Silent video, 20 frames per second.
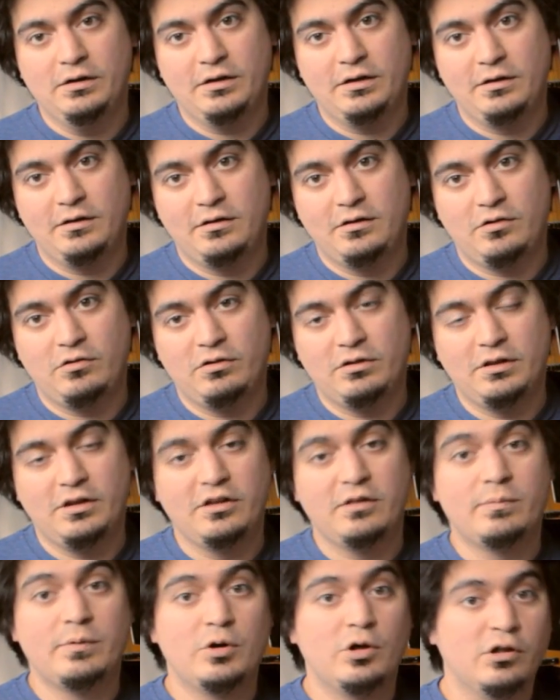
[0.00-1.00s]
considering
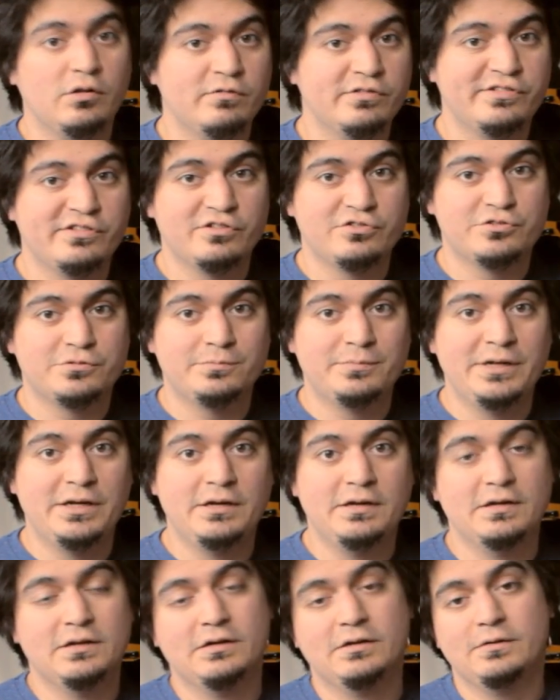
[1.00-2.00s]
that it's been all over social
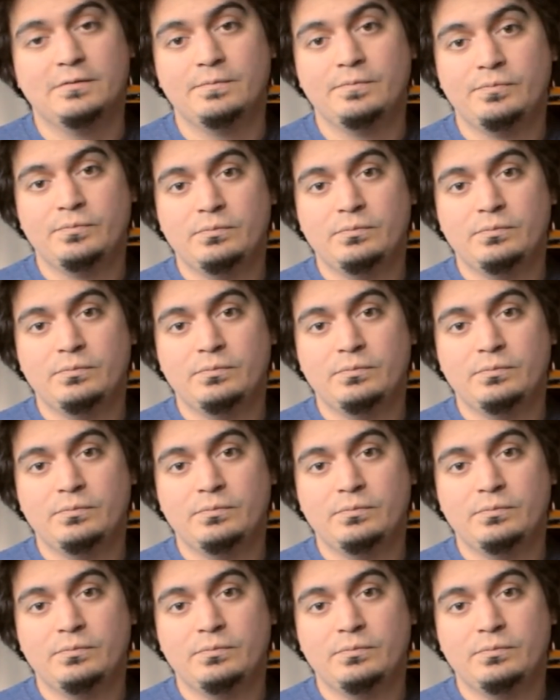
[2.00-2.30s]
media,